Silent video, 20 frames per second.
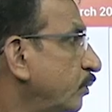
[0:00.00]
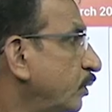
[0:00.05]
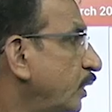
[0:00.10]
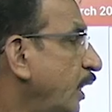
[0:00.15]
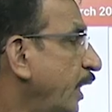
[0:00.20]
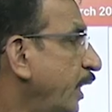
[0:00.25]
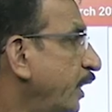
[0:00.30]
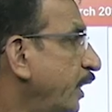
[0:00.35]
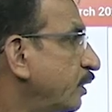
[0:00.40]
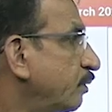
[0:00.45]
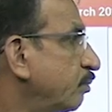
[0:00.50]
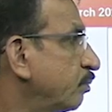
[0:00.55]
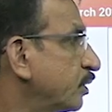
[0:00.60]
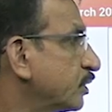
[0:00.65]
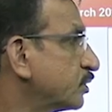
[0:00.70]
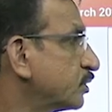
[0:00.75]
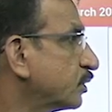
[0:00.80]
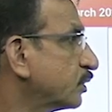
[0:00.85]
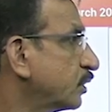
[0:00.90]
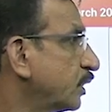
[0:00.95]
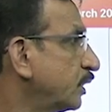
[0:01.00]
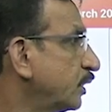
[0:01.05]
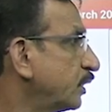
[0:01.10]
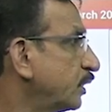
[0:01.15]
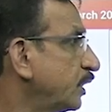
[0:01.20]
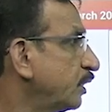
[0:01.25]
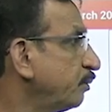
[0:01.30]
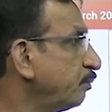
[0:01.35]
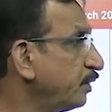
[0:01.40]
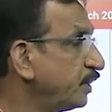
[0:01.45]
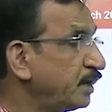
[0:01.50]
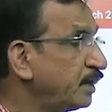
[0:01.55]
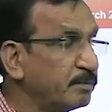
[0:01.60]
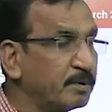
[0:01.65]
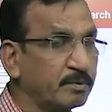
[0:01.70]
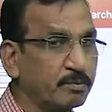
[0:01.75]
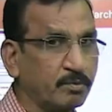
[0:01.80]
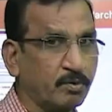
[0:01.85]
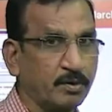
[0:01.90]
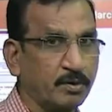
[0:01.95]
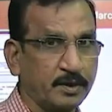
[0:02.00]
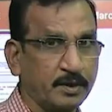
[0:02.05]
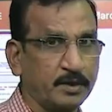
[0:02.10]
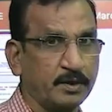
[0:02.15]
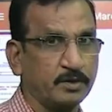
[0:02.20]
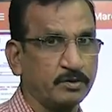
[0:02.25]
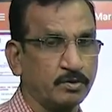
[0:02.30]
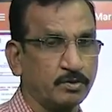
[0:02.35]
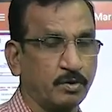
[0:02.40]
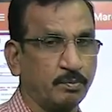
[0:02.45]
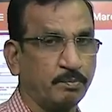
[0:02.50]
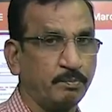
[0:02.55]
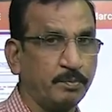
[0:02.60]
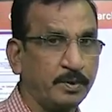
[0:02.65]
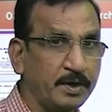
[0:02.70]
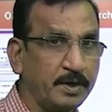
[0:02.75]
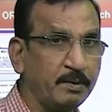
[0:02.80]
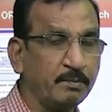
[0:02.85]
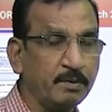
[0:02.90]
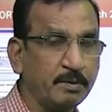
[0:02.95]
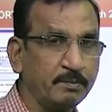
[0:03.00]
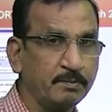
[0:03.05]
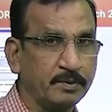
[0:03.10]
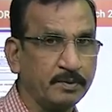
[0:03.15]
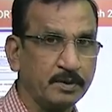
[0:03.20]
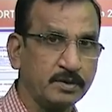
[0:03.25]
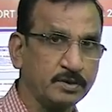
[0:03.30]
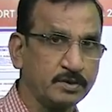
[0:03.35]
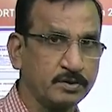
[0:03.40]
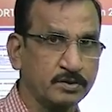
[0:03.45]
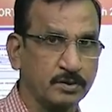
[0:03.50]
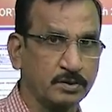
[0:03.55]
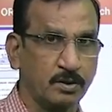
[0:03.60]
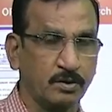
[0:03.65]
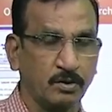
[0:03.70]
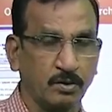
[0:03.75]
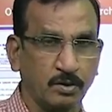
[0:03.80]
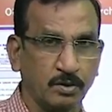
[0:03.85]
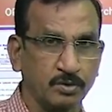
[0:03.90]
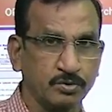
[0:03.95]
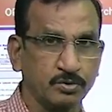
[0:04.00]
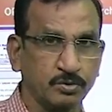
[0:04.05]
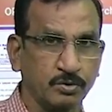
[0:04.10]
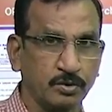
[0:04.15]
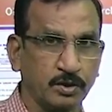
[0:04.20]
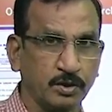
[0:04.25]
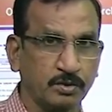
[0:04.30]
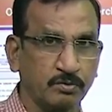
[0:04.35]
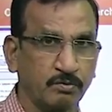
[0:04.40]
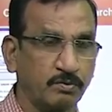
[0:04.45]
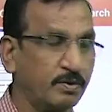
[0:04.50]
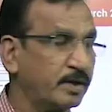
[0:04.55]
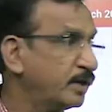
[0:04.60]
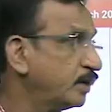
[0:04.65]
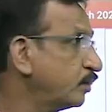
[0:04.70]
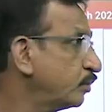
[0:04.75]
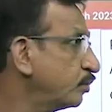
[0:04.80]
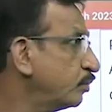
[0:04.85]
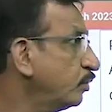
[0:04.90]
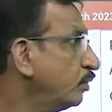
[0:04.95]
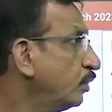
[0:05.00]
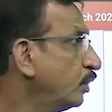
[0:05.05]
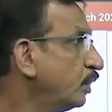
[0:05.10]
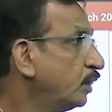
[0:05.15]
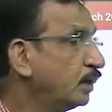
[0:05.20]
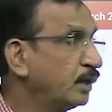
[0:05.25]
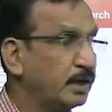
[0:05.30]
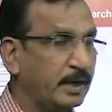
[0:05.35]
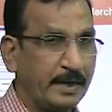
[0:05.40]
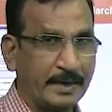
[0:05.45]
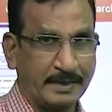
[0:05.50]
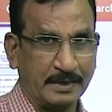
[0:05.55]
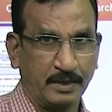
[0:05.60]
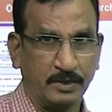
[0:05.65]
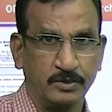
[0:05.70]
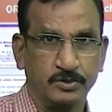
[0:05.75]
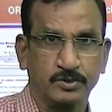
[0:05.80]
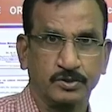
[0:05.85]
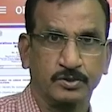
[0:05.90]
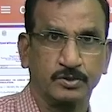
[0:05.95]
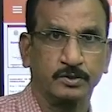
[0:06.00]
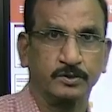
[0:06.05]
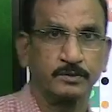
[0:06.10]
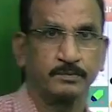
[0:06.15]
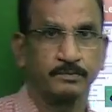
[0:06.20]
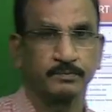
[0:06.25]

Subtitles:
diet must contain minimum quantities of. Minimum is also equivalent to at least.